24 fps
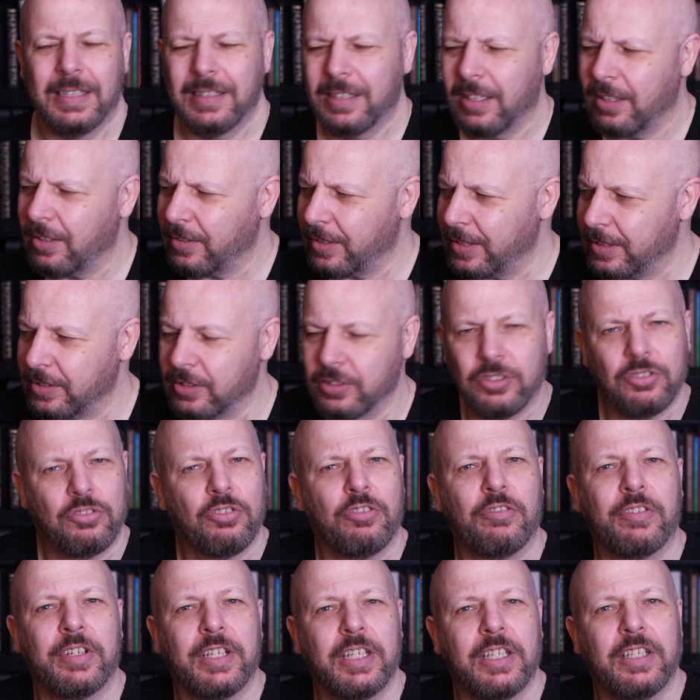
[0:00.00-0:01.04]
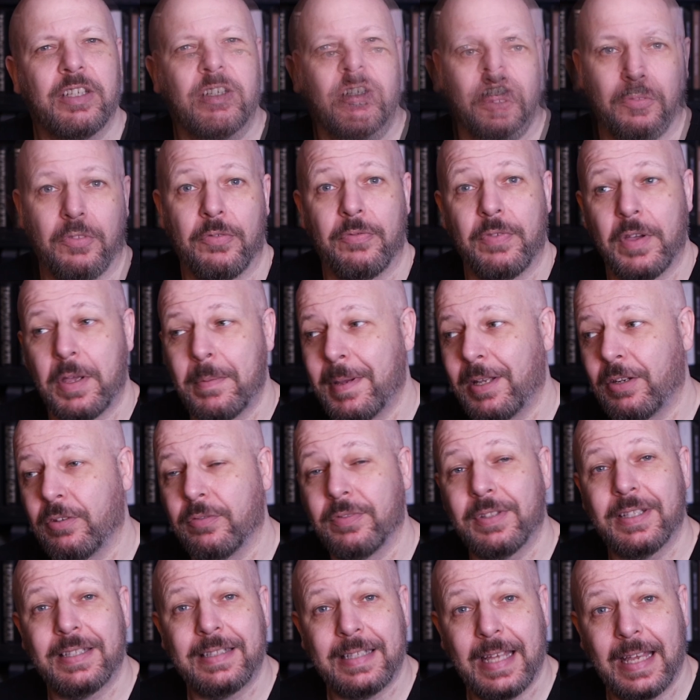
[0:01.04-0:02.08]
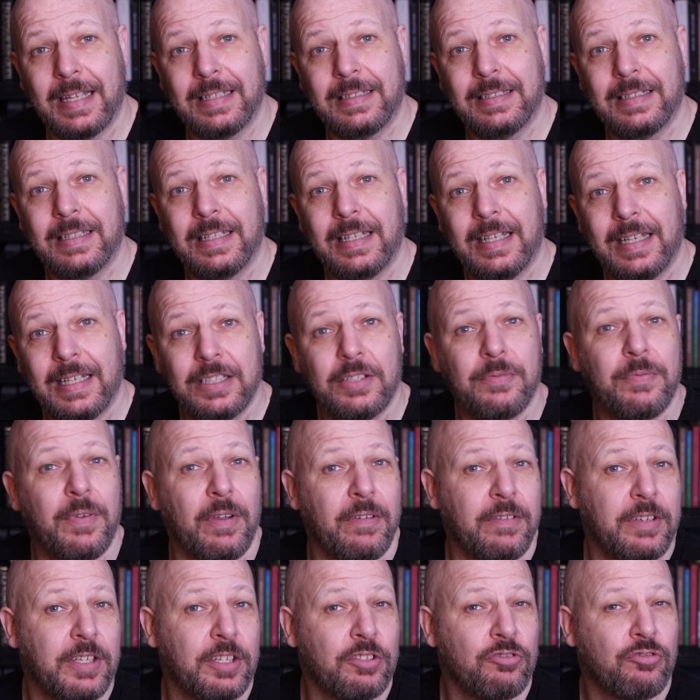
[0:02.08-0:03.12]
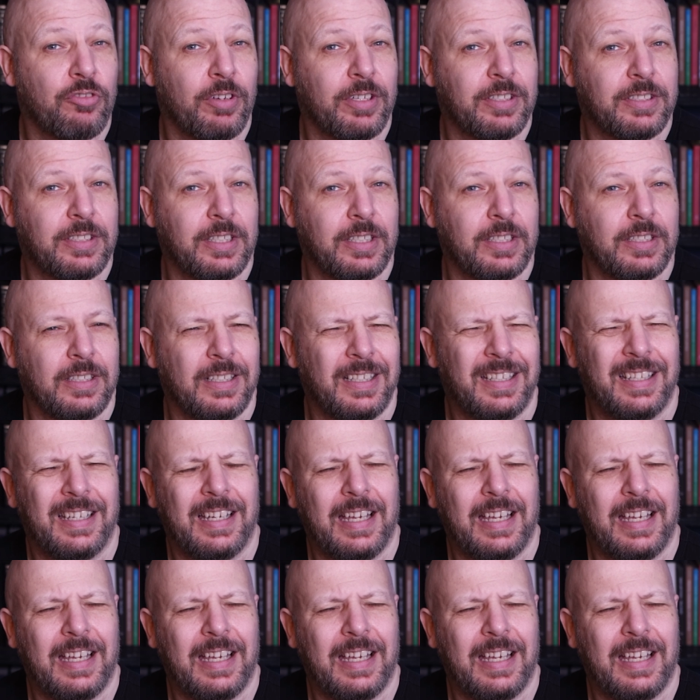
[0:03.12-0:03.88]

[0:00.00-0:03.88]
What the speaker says: then I think the story of the Ferryman of the Dead is a very interesting